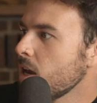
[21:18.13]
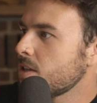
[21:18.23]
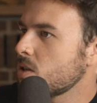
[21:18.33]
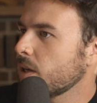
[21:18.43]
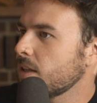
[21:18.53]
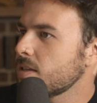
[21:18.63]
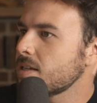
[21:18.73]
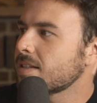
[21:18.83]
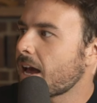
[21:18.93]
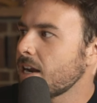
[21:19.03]
And so, again, this
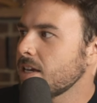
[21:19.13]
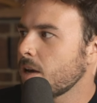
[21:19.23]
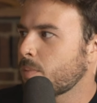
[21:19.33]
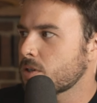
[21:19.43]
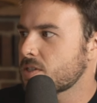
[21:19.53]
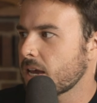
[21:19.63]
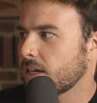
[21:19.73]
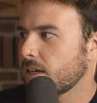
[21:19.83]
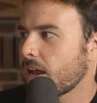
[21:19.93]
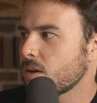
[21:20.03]
is lighting up your
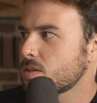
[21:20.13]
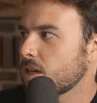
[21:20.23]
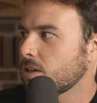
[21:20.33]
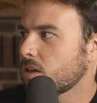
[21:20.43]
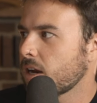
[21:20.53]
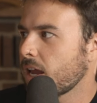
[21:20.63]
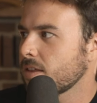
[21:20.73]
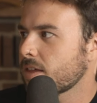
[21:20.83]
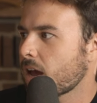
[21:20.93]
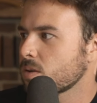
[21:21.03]
second house and your
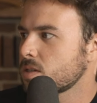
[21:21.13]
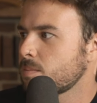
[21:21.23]
eighth house,